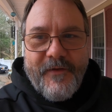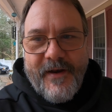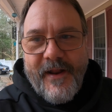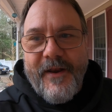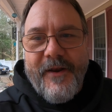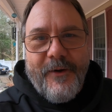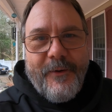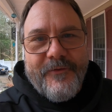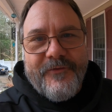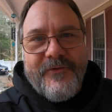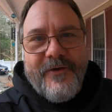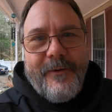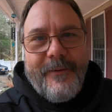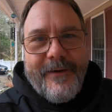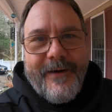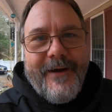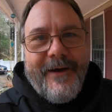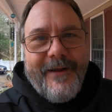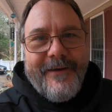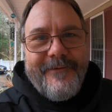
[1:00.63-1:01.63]
that I know what's
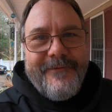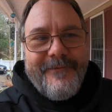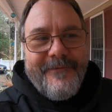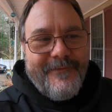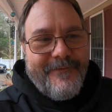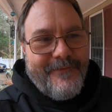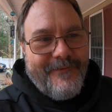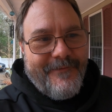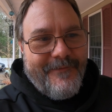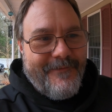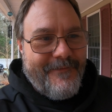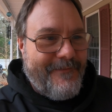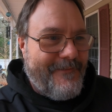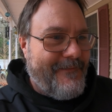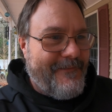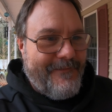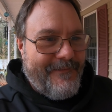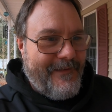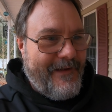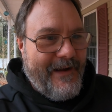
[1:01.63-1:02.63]
going on.
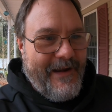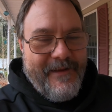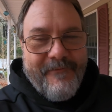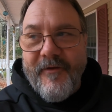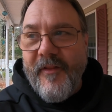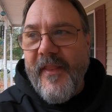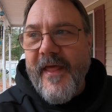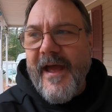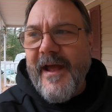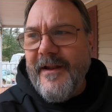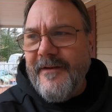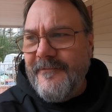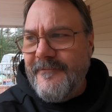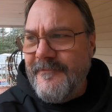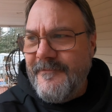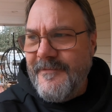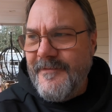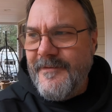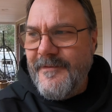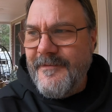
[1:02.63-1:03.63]
And even then,
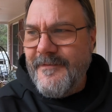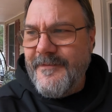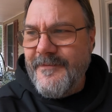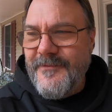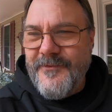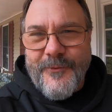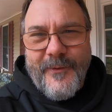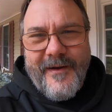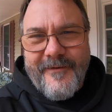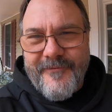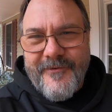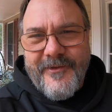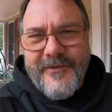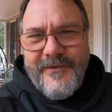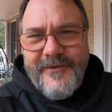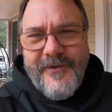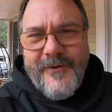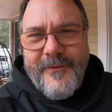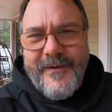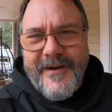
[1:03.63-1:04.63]
do I
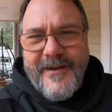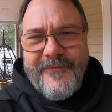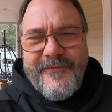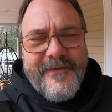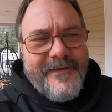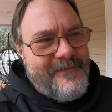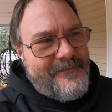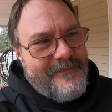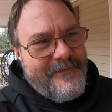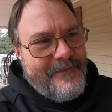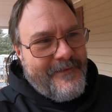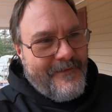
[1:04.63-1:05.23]
really know anything?